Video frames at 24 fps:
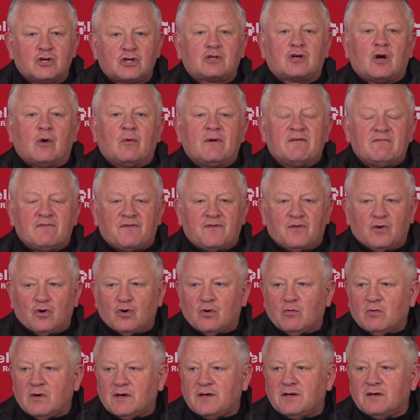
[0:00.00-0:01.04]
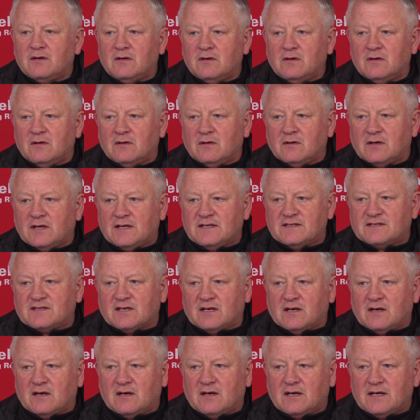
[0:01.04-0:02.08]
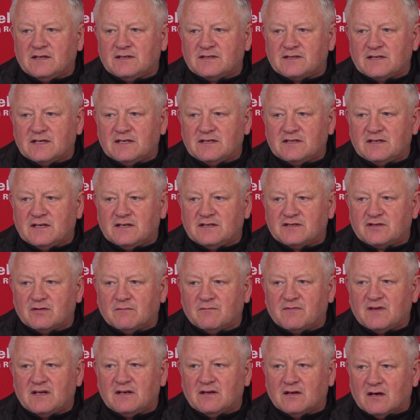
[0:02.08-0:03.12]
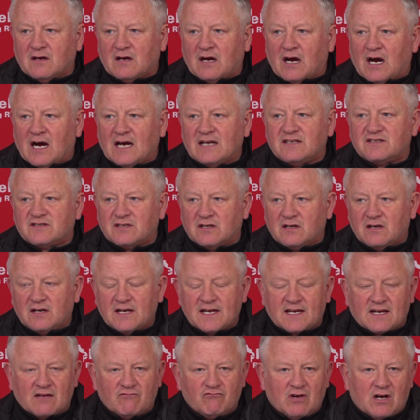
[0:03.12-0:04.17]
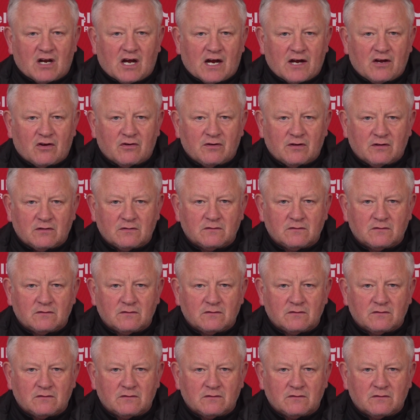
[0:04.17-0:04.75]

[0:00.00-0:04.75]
going forward, is something that I certainly can rely on.